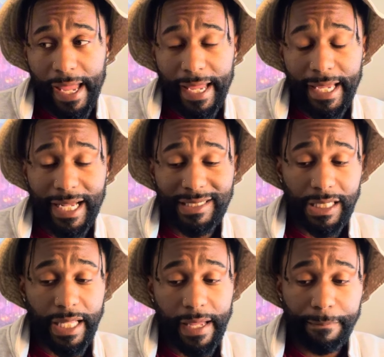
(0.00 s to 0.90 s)
It has
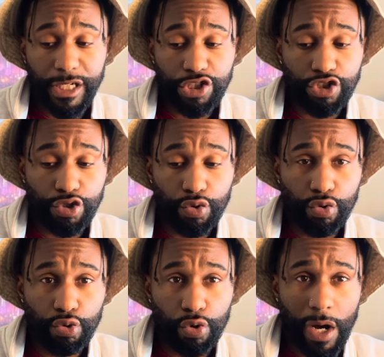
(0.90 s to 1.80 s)
led me
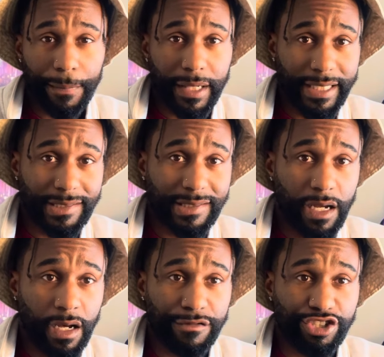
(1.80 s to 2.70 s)
to a place
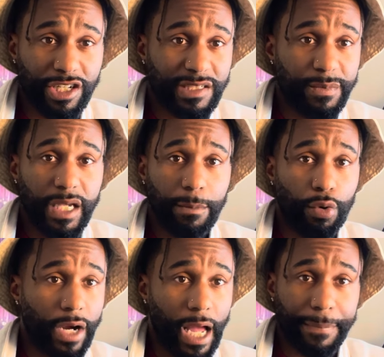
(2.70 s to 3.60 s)
of just being
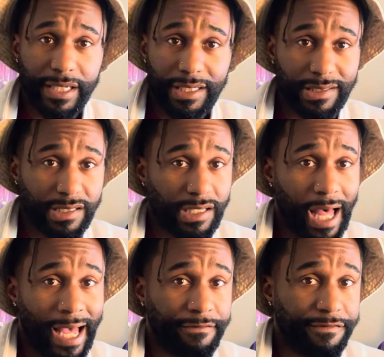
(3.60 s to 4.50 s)
more at peace.
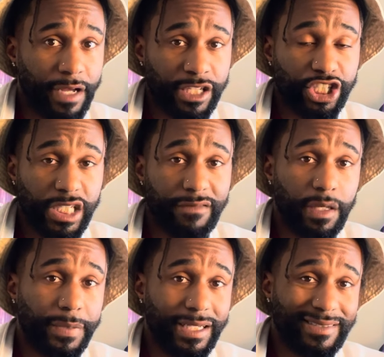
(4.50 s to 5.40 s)
I've achieved the
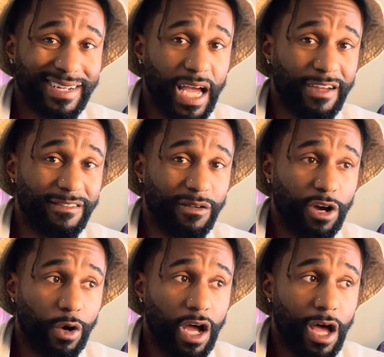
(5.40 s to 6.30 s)
peace that I
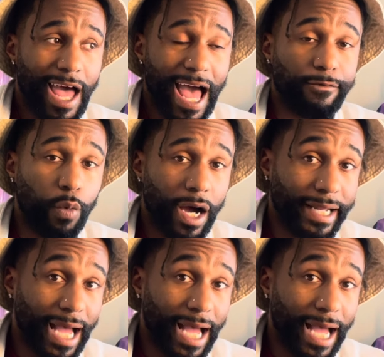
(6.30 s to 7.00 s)
have wanted.